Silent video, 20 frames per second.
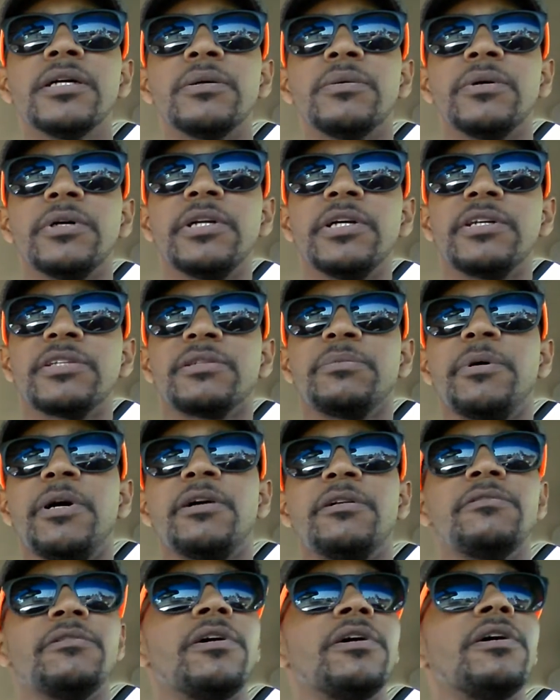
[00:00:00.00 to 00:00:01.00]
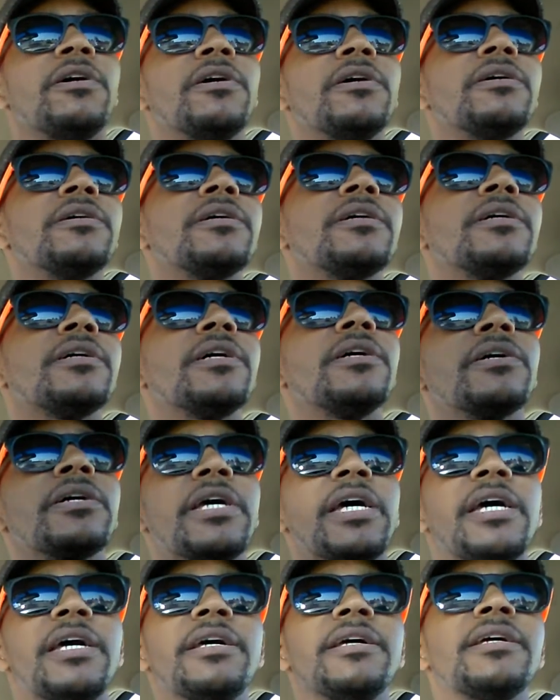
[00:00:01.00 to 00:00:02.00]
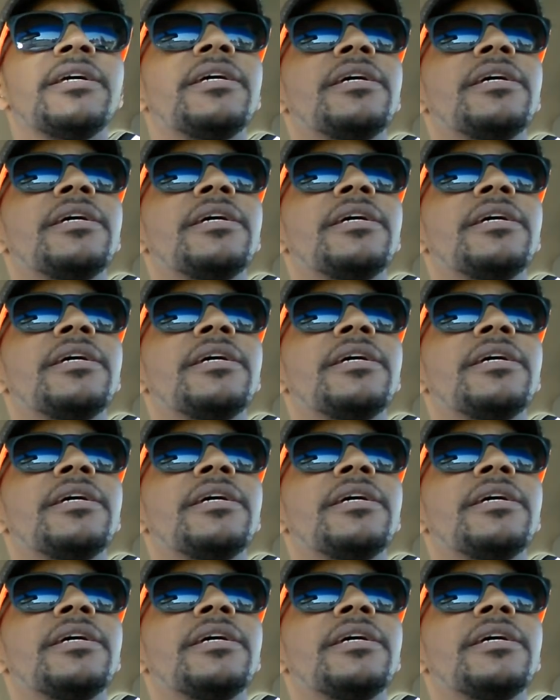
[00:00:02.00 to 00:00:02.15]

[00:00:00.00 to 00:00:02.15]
What else about Raw? Okay,